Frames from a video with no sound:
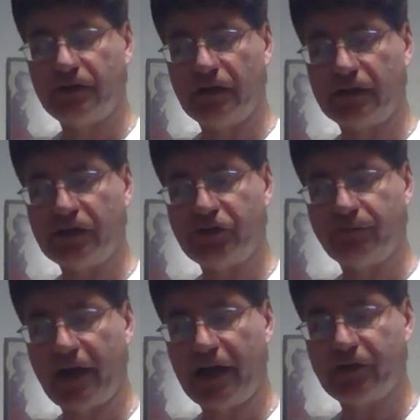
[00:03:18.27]
kitchen
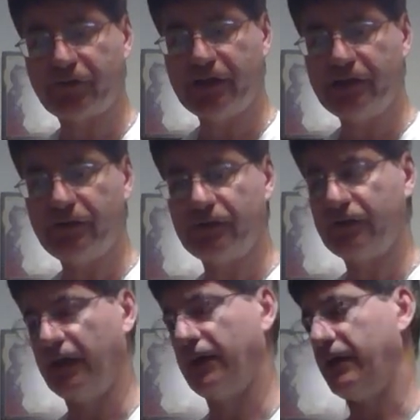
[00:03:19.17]
pantries
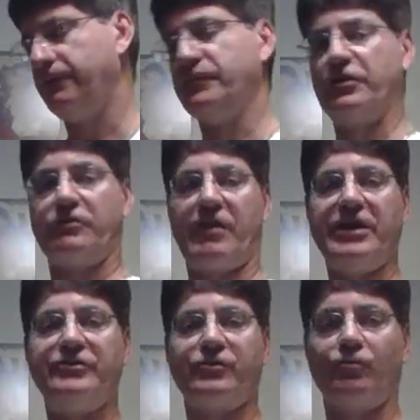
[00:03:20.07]
to
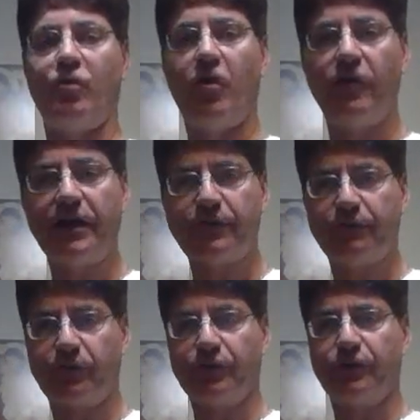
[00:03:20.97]
grind your walnuts
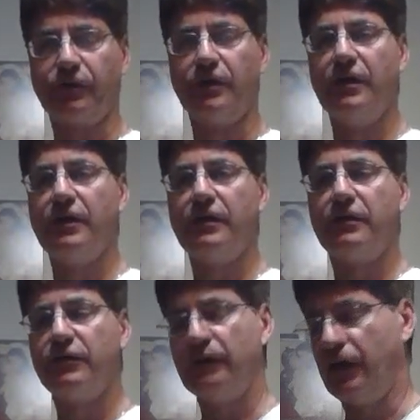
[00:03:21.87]
for your
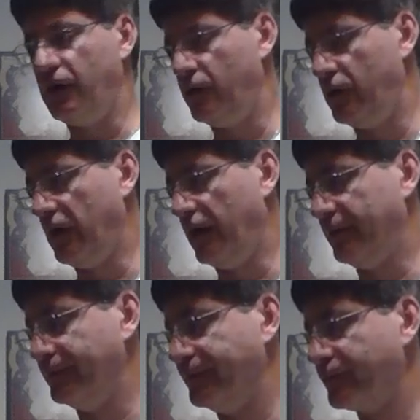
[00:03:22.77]

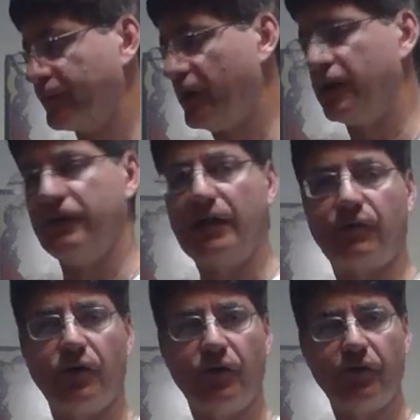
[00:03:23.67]
nut
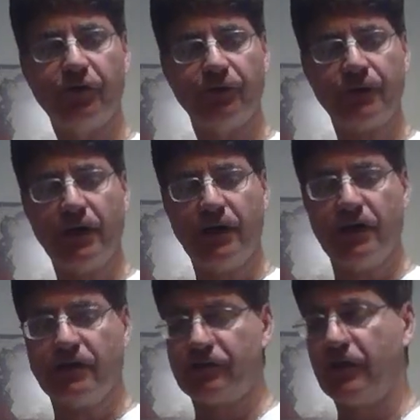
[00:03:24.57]
rolls.
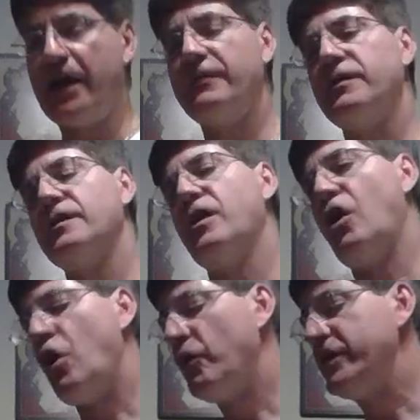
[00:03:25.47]
So that
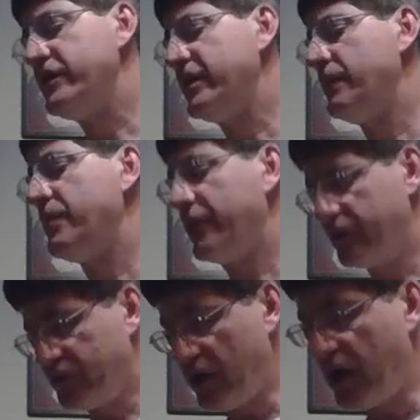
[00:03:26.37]
always did a better
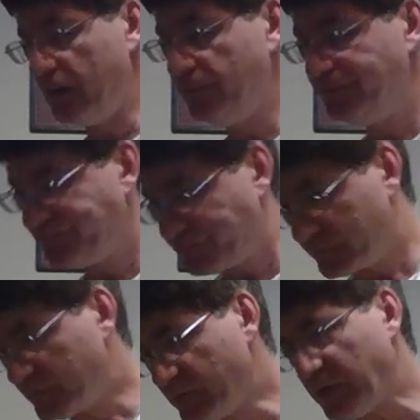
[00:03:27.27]
job
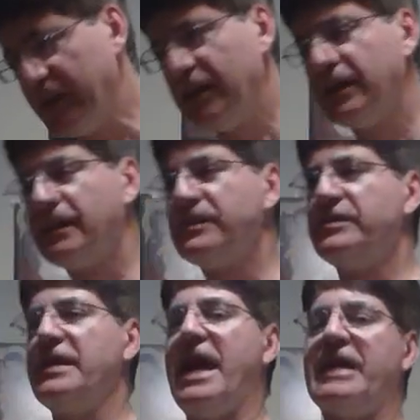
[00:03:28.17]
because
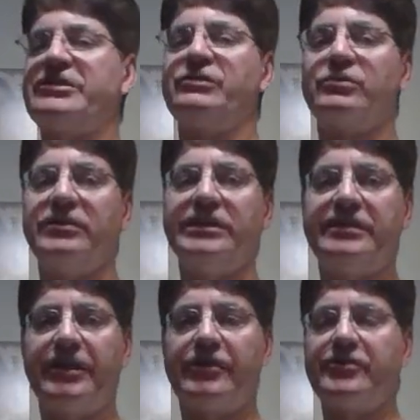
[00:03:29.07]
it actually really
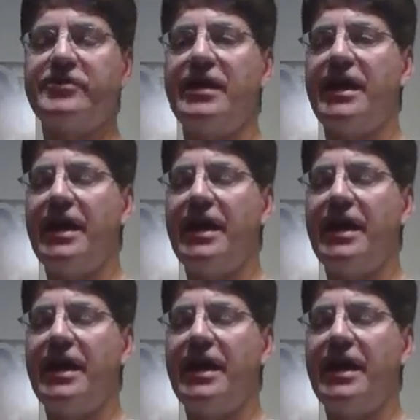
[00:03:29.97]
tears